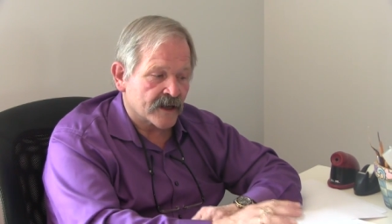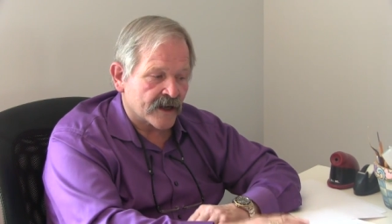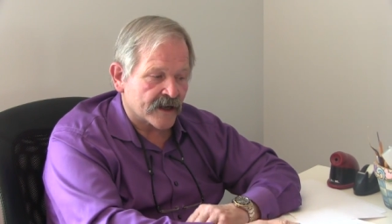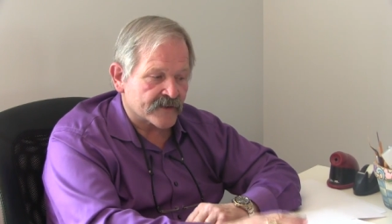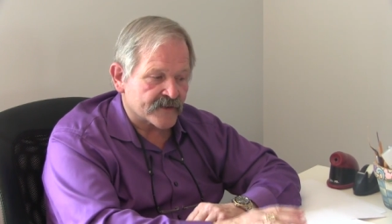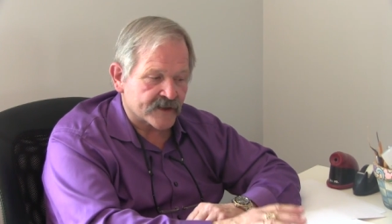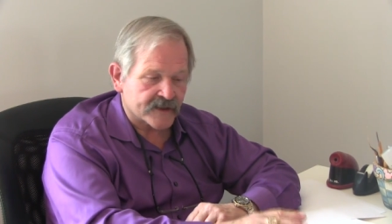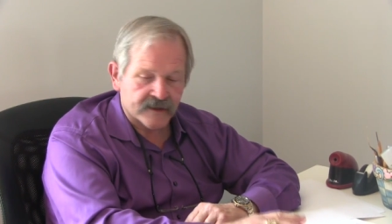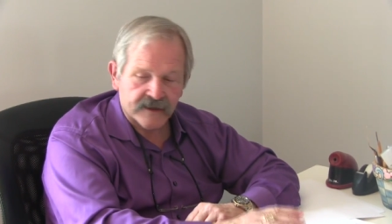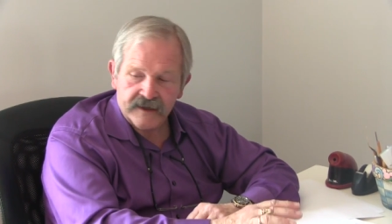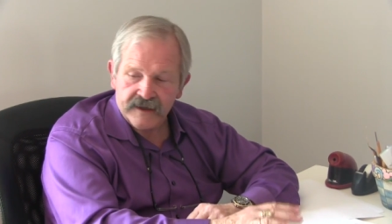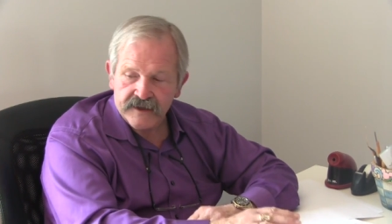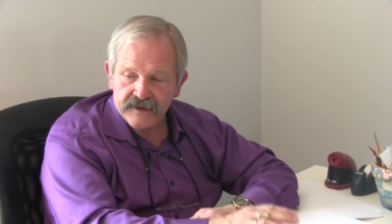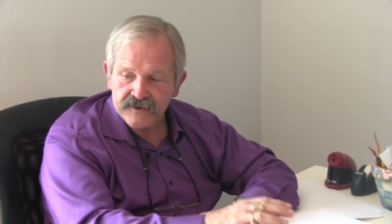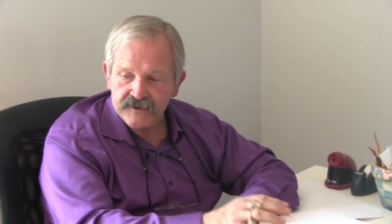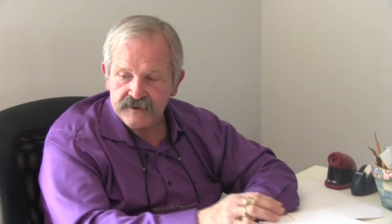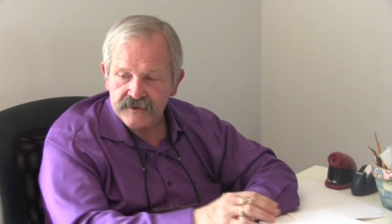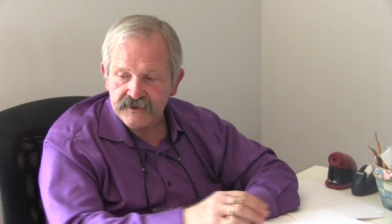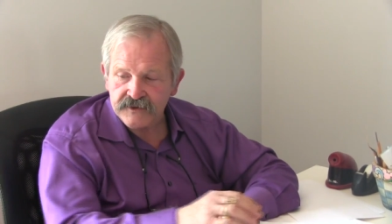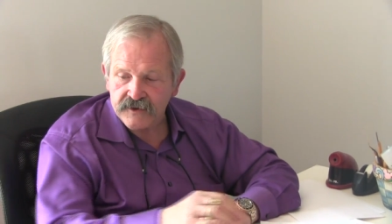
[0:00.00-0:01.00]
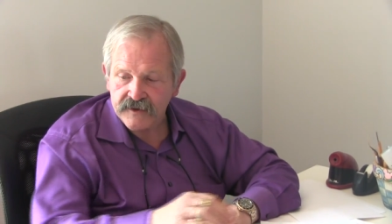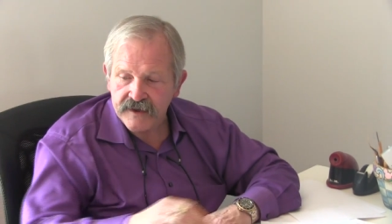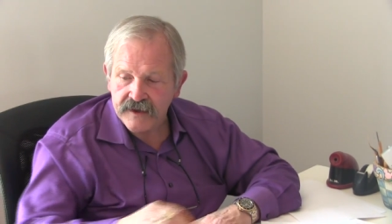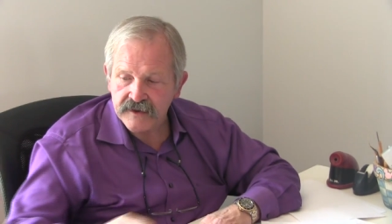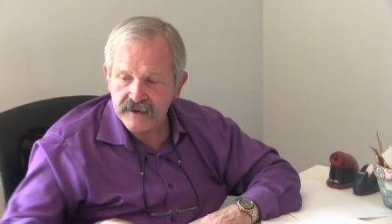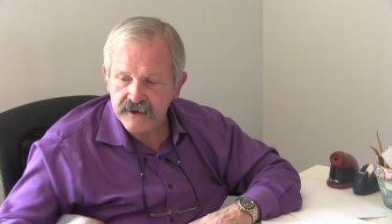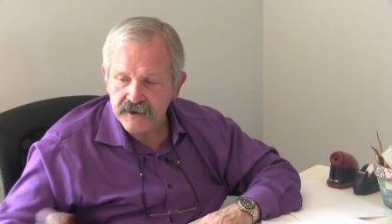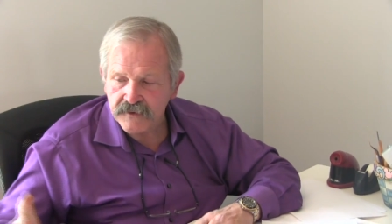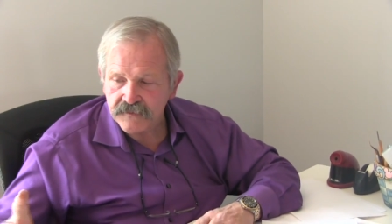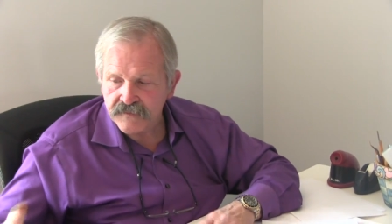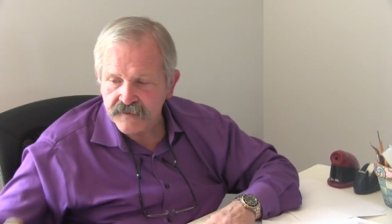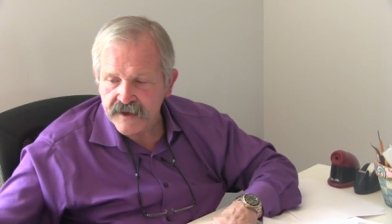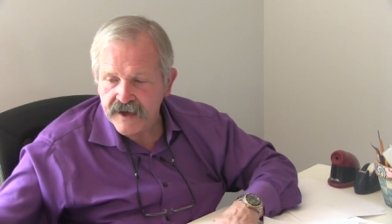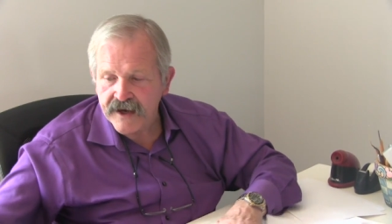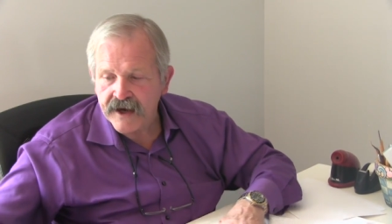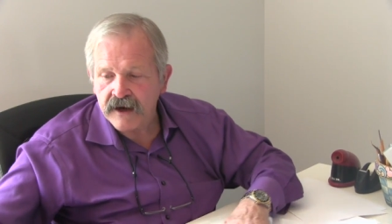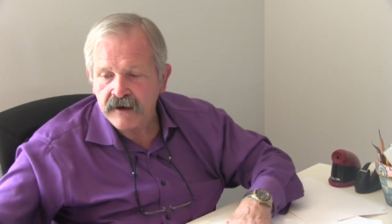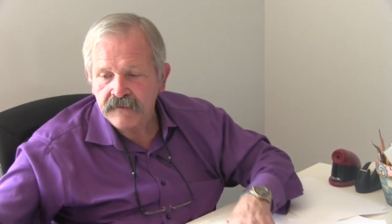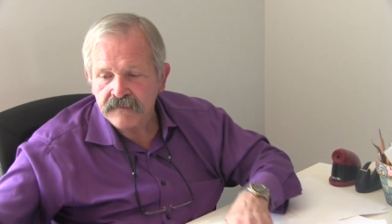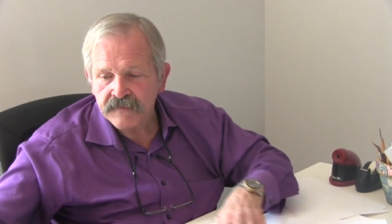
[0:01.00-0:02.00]
I think the kids will enjoy it too.
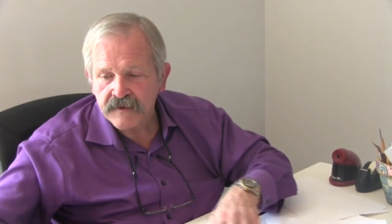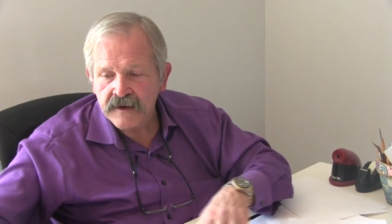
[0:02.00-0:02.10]
Now,